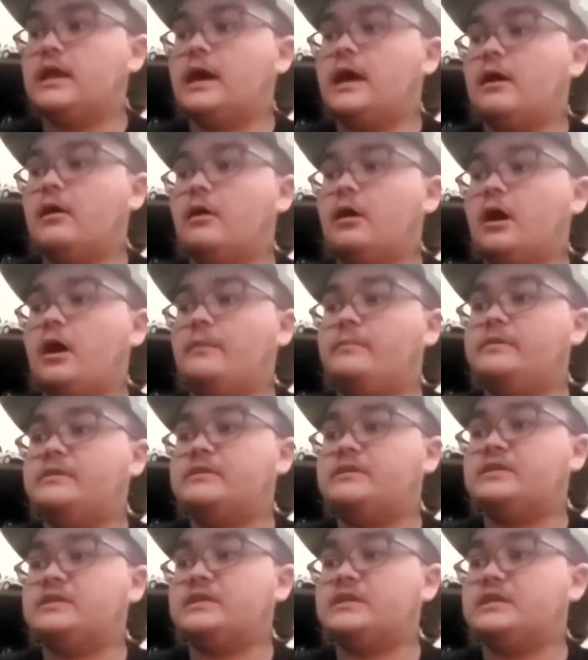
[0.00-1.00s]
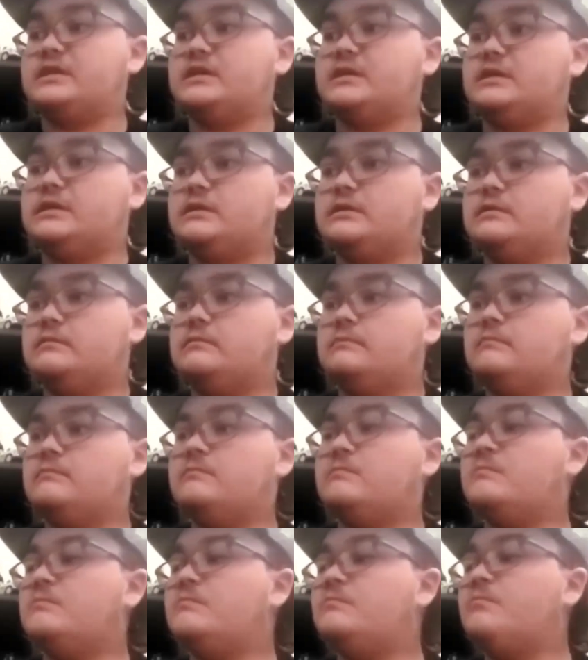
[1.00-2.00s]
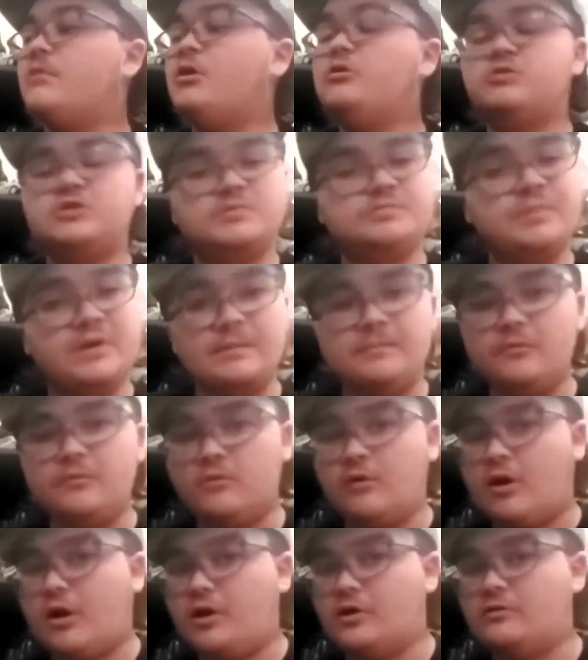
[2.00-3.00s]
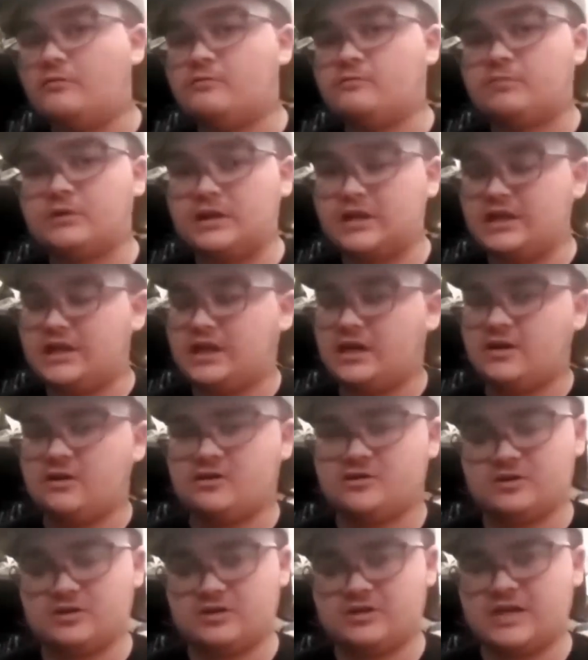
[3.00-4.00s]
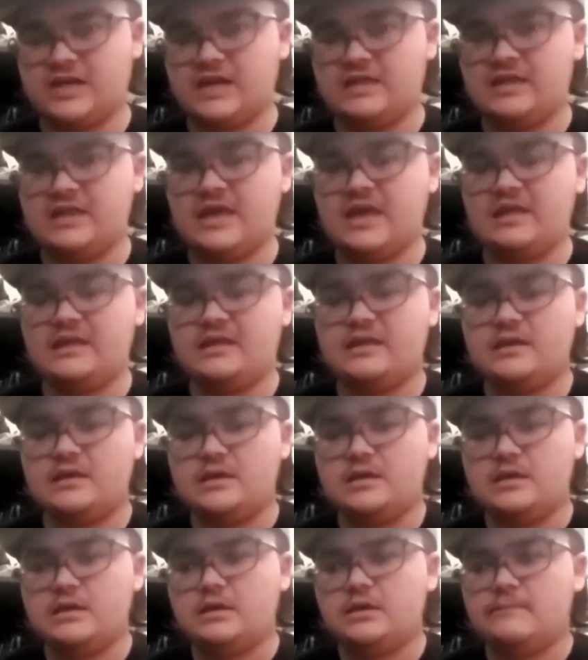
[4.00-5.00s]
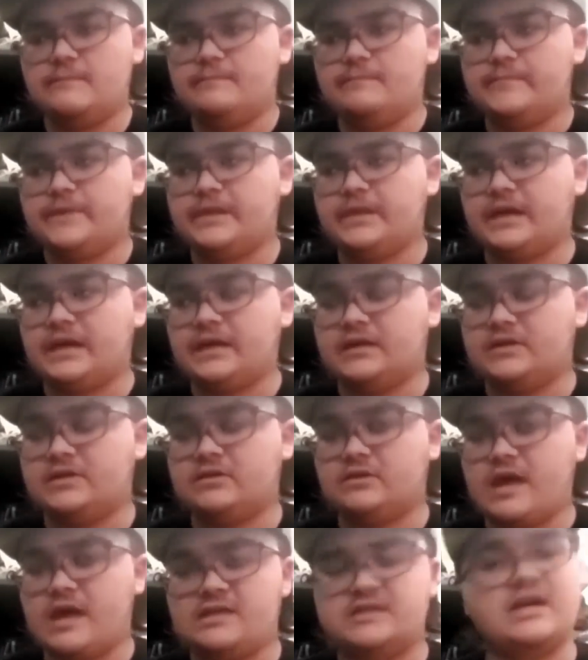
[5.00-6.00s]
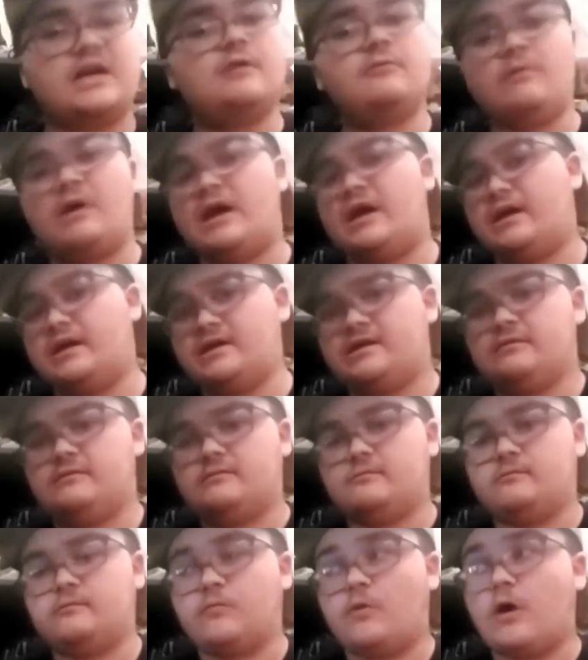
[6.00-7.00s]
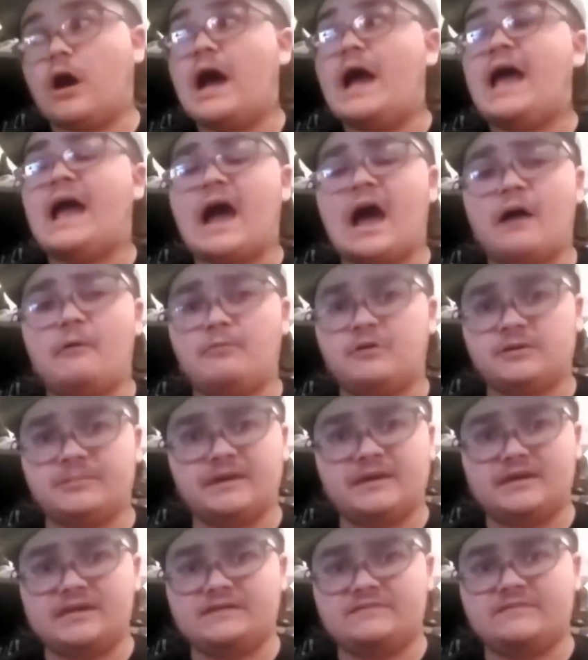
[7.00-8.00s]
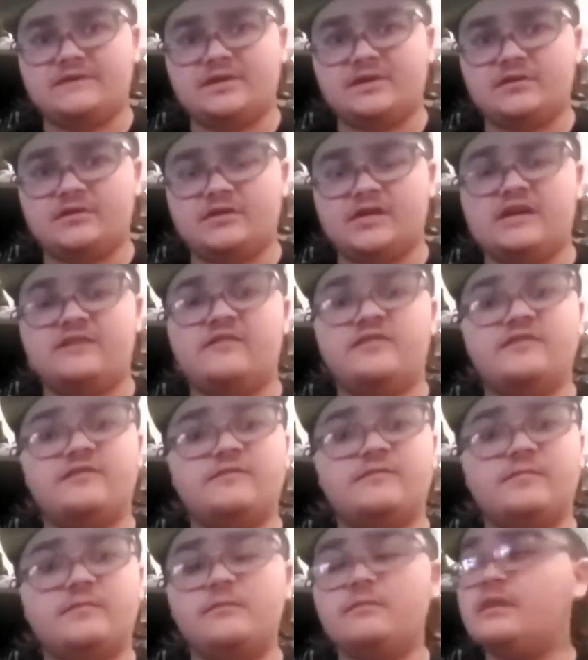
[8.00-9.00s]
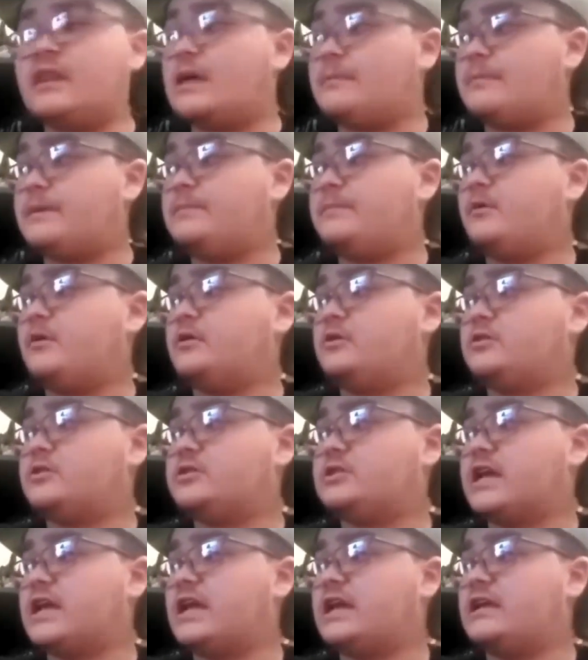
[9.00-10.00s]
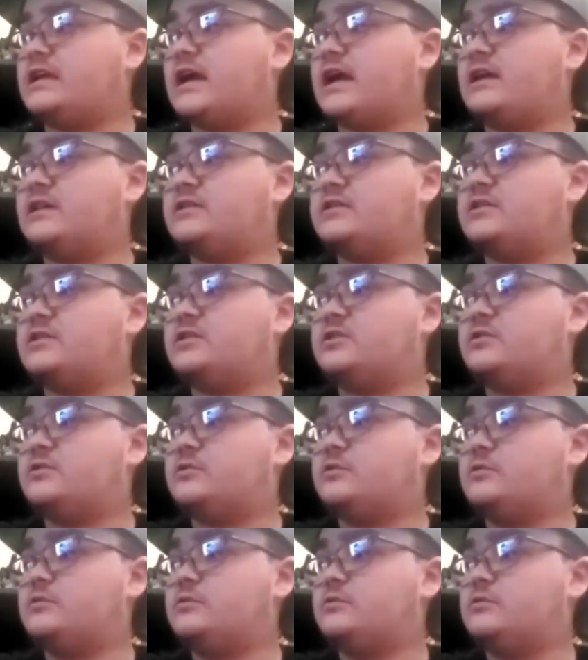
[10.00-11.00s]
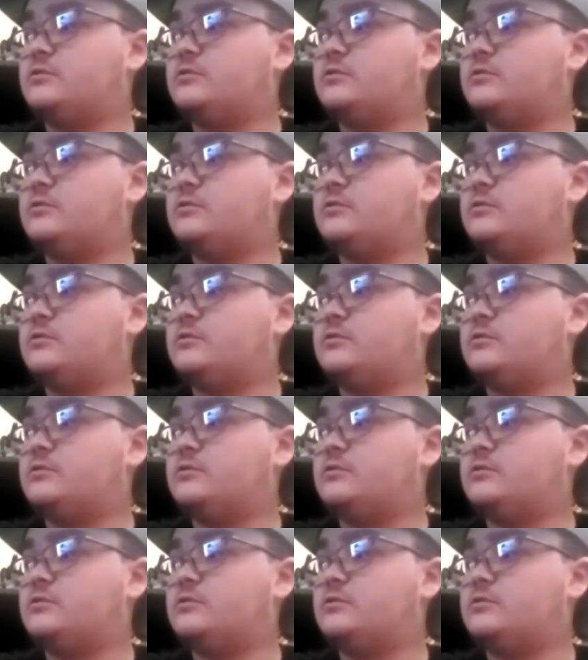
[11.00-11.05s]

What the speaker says: Now, obviously, most people aren't really going to understand that, and so that's kind of why I want to make this video, to kind of let people understand as to